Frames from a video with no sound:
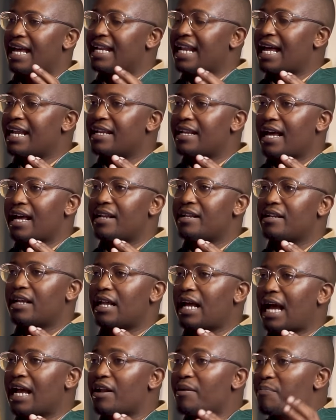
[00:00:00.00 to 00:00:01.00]
And
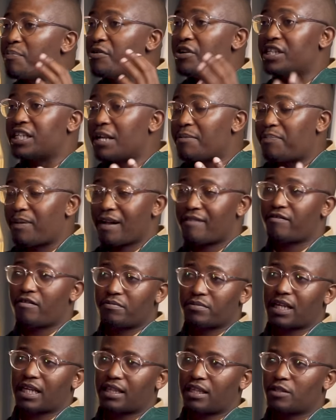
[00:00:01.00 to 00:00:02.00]
I appreciate
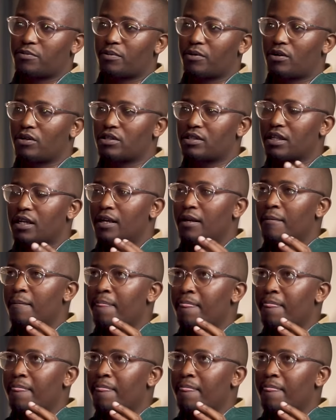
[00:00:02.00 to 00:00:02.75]
platforms like this because